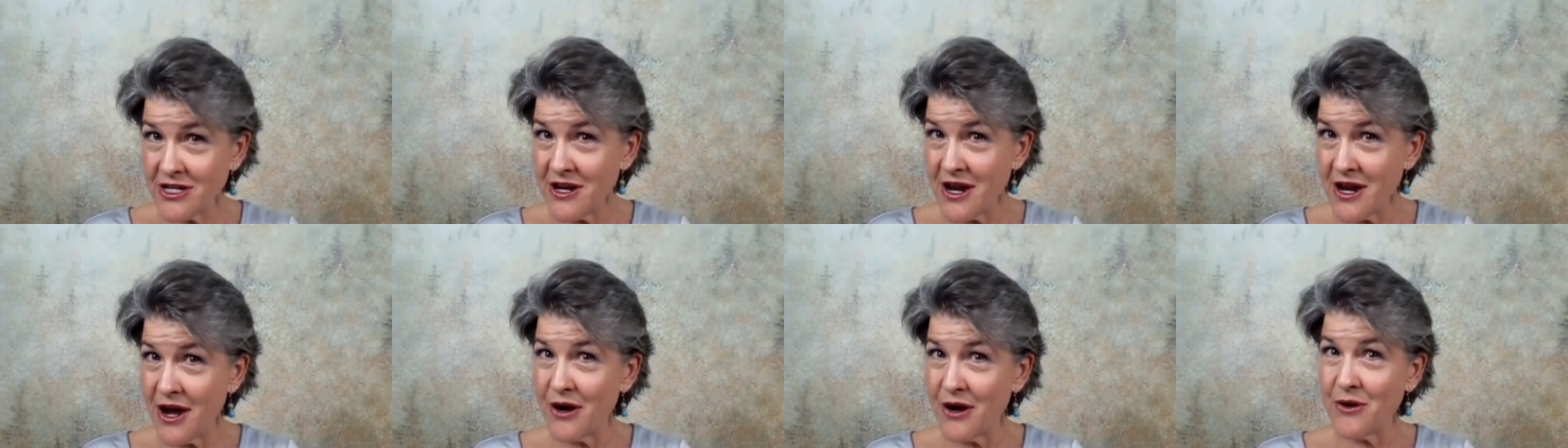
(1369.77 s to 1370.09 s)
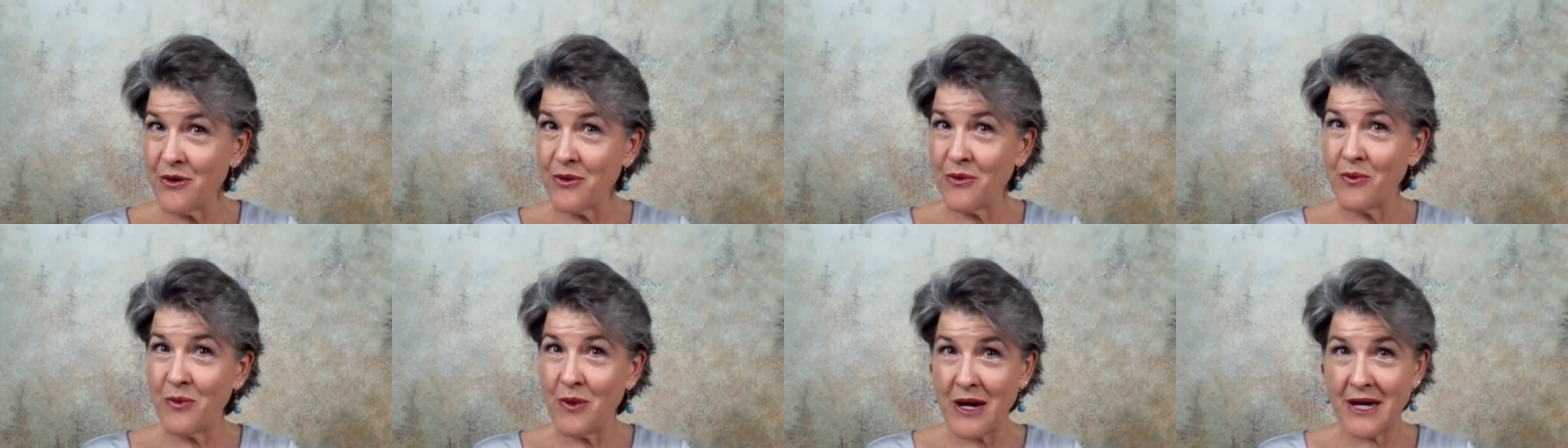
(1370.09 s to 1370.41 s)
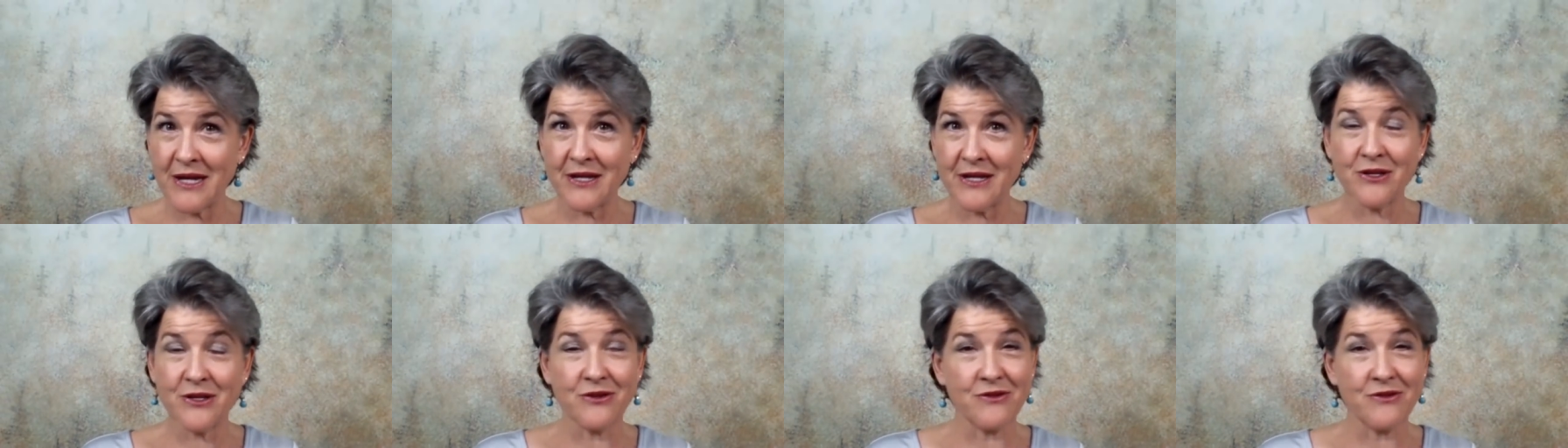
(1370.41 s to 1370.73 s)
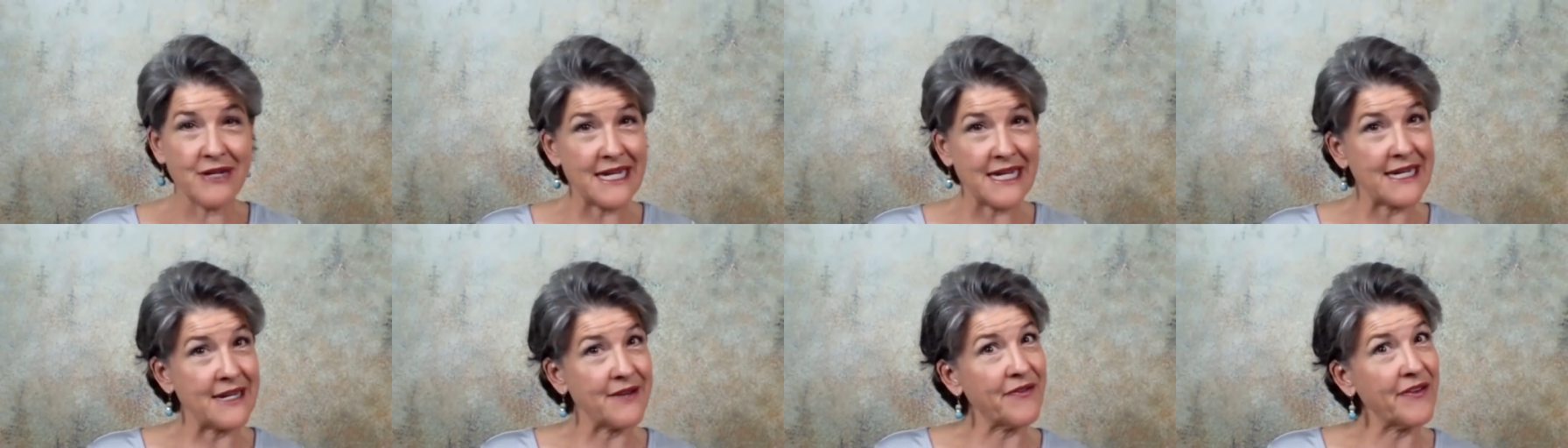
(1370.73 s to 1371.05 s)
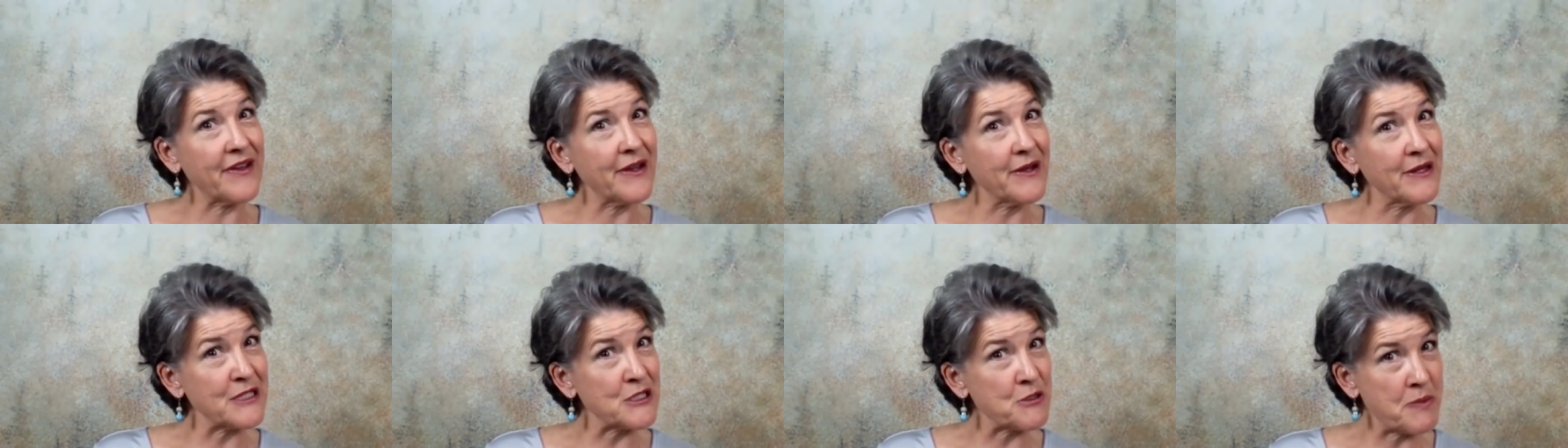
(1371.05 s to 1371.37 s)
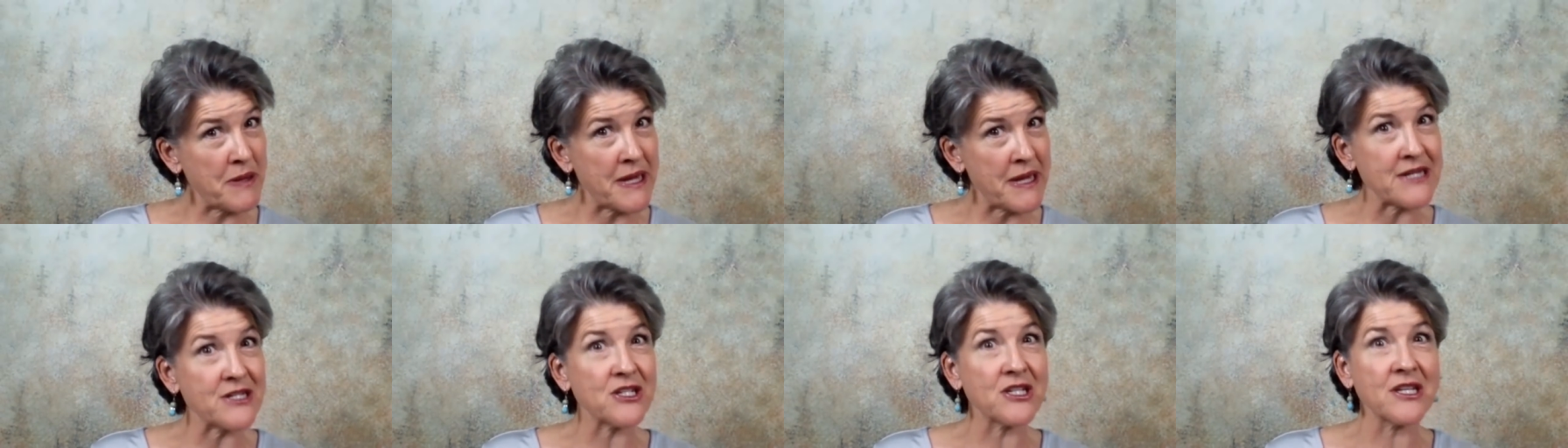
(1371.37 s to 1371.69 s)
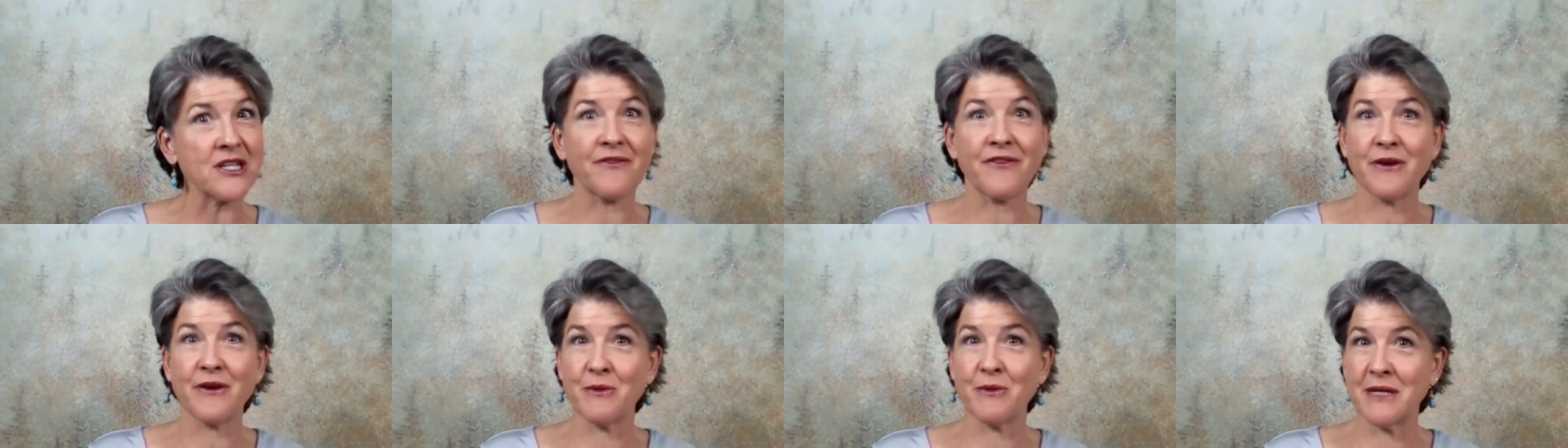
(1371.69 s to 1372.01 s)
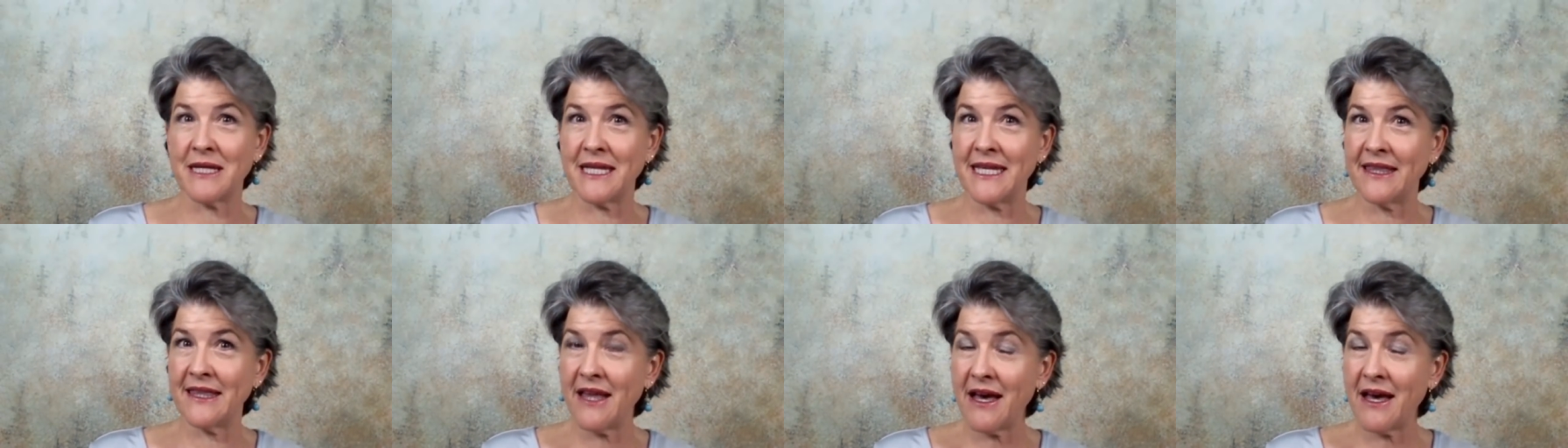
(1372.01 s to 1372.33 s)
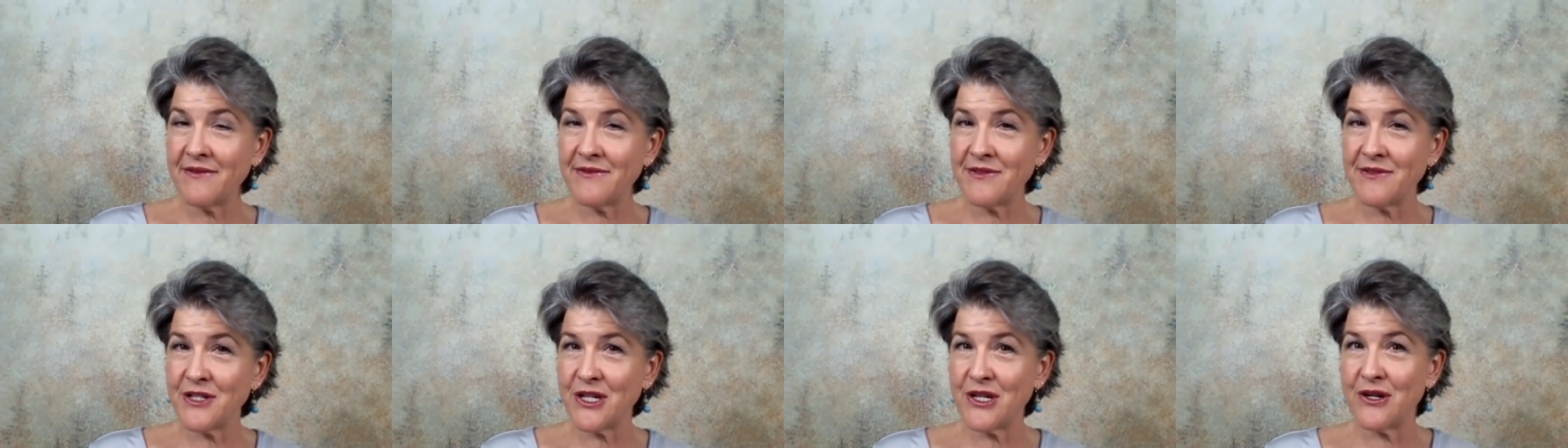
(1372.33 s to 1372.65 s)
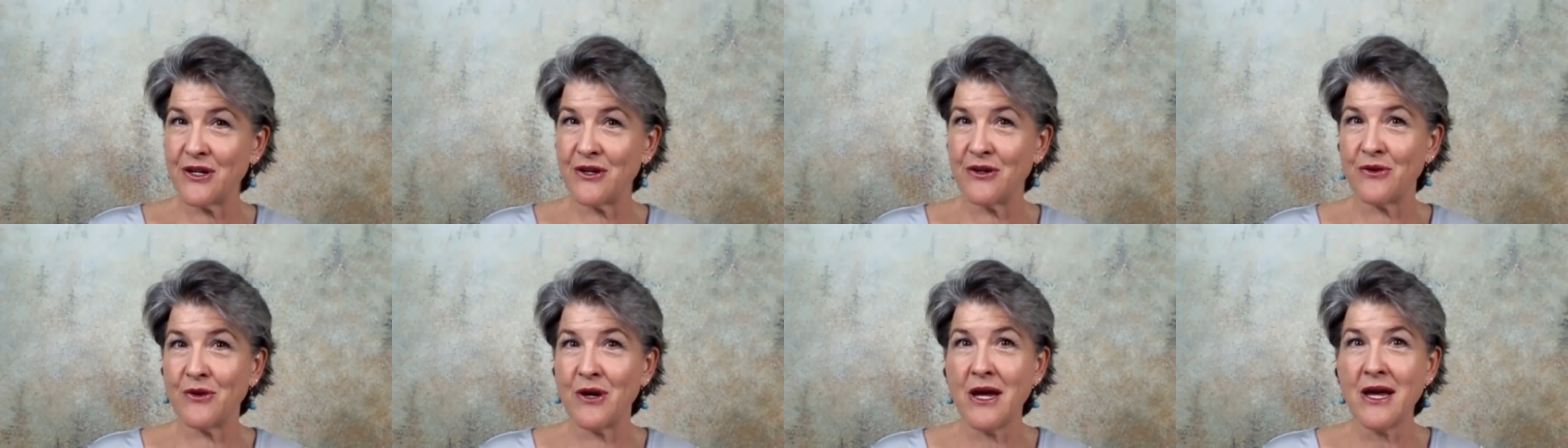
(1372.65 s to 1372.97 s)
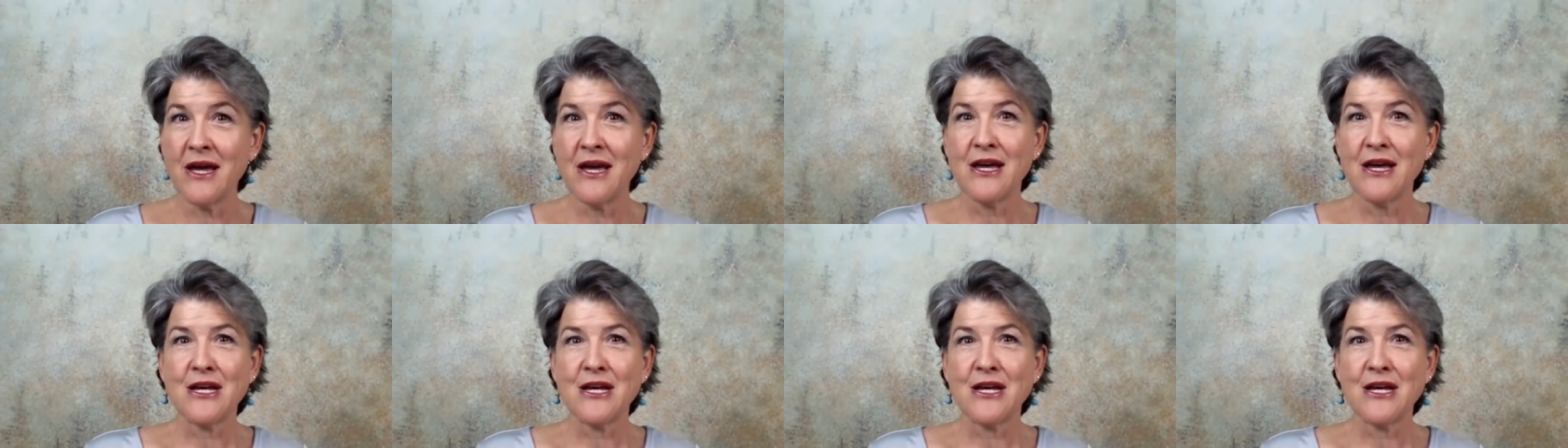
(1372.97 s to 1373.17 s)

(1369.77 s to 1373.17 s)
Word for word: know what you need if he especially if he really loved you